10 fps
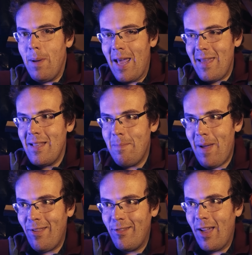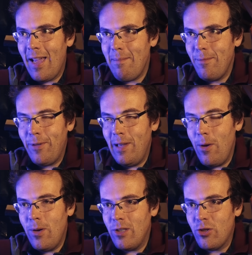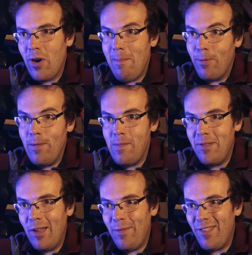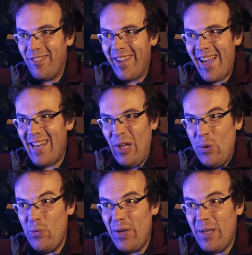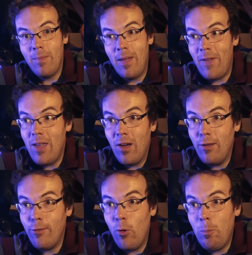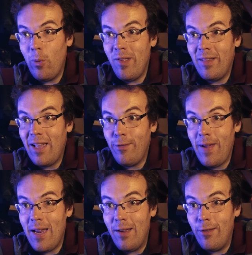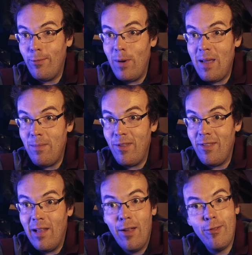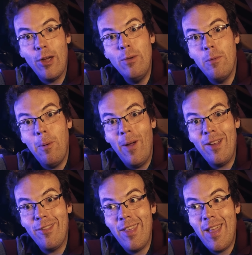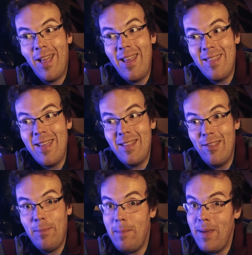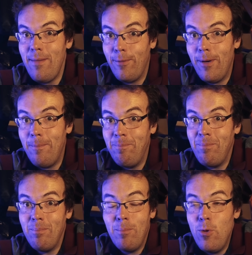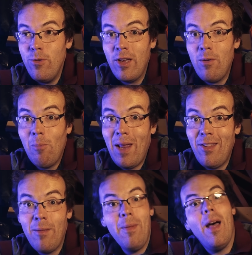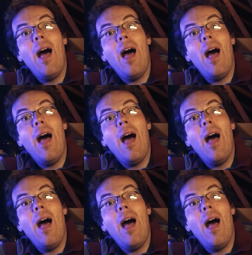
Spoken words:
But I think the best time for Logan to try and prove himself is kind of over. If he can't score points at Las Vegas, Williams' last hope for points, then I think this might be it for him. Who's going to replace him?